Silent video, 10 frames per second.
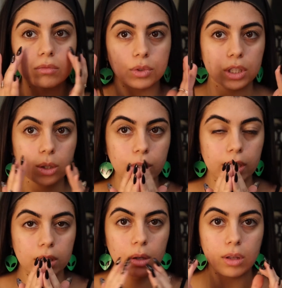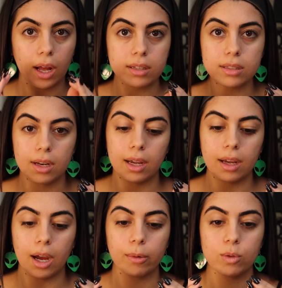Really quick though, last night
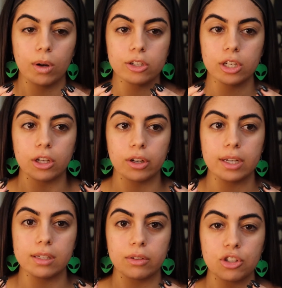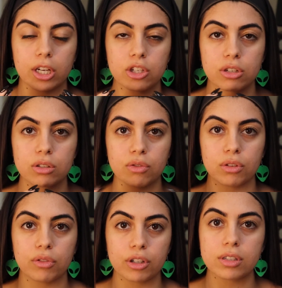I was watching Crazy Rich Asians for the
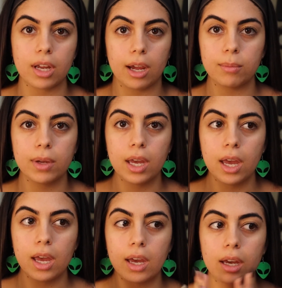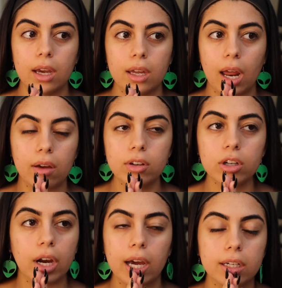first time and I
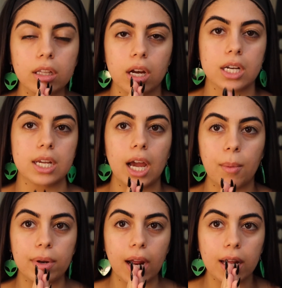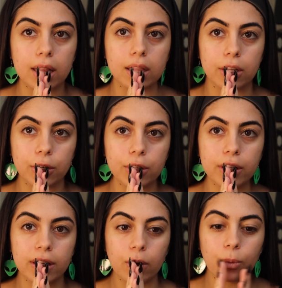haven't cried in a long time and I
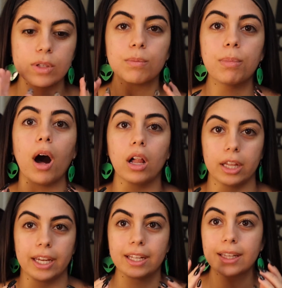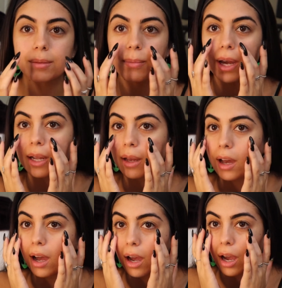literally was bawling. Like
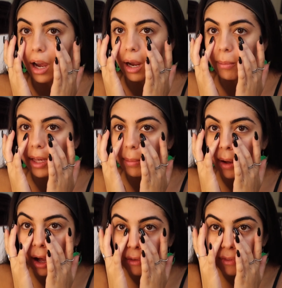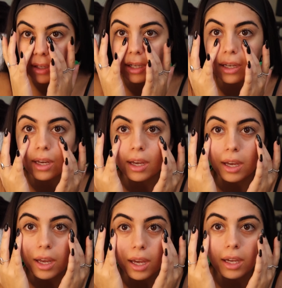I'm like puffy
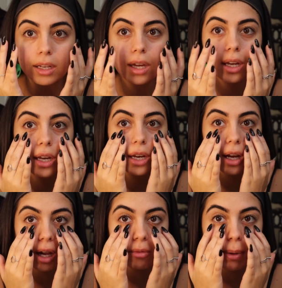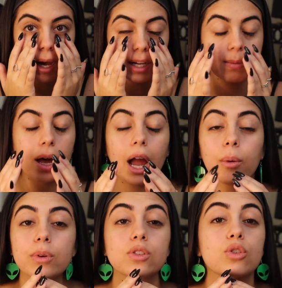and like I have bags, but I
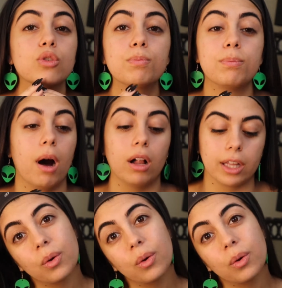was bawling.